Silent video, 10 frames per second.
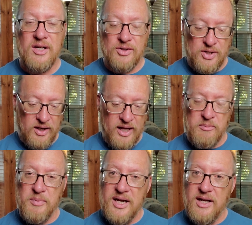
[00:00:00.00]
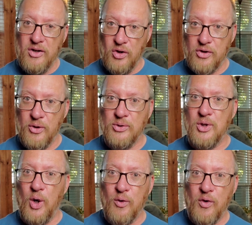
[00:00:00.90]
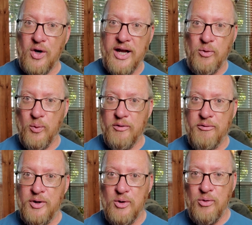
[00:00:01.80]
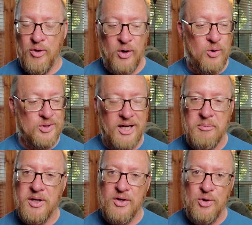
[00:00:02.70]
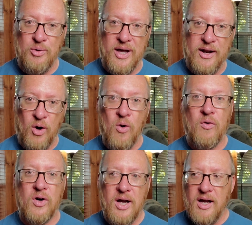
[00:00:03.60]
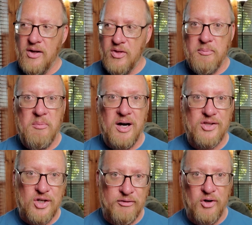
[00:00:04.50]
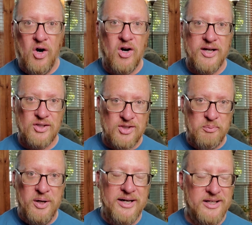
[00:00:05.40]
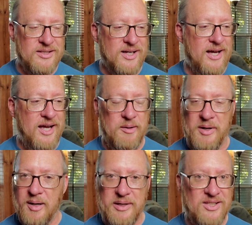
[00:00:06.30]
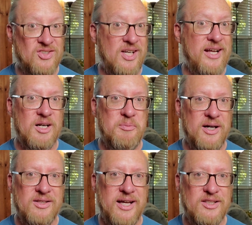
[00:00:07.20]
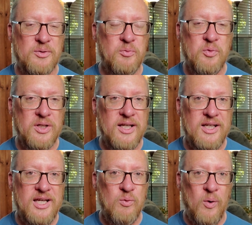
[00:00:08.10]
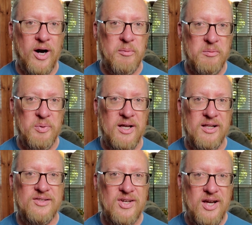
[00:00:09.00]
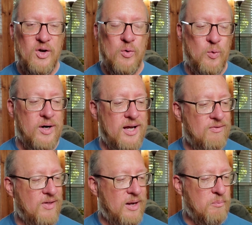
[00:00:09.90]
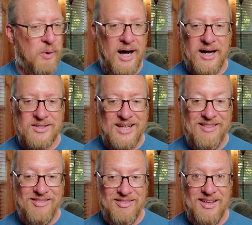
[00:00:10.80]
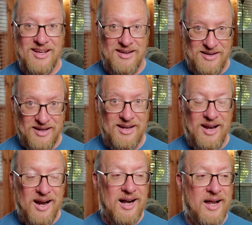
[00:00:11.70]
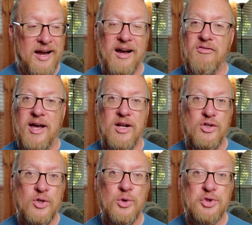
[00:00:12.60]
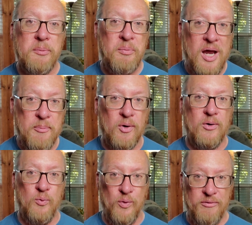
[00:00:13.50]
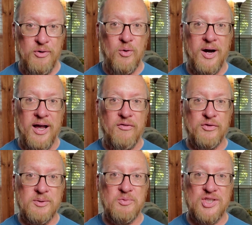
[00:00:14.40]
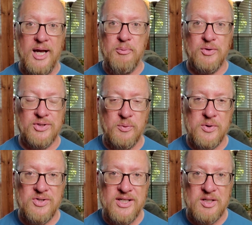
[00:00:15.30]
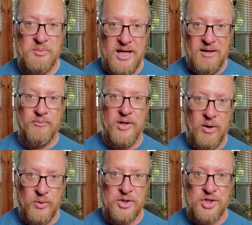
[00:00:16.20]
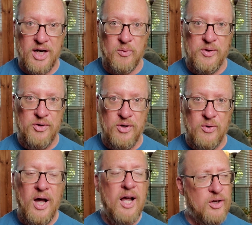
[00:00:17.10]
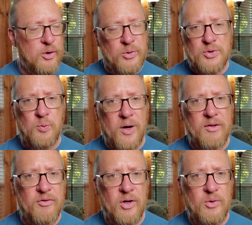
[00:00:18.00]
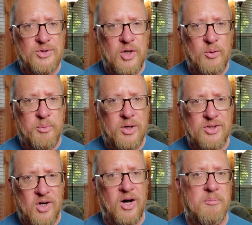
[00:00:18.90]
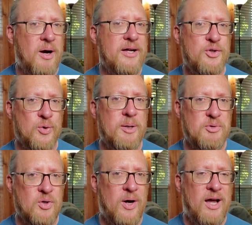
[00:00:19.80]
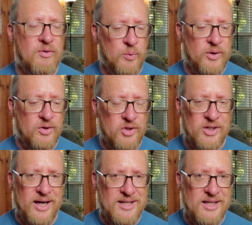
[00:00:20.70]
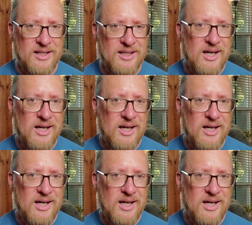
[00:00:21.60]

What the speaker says: to let me look those over and review those, and I'm going to do that over the month of August, a pen at a time, and I'm excited about that. Some really neat Waterman pens were in that box. And then I have an Ayush paper review. I have some samples that were sent to me that I want to share with you. Used one of those notebooks on my trip, so I have a real good idea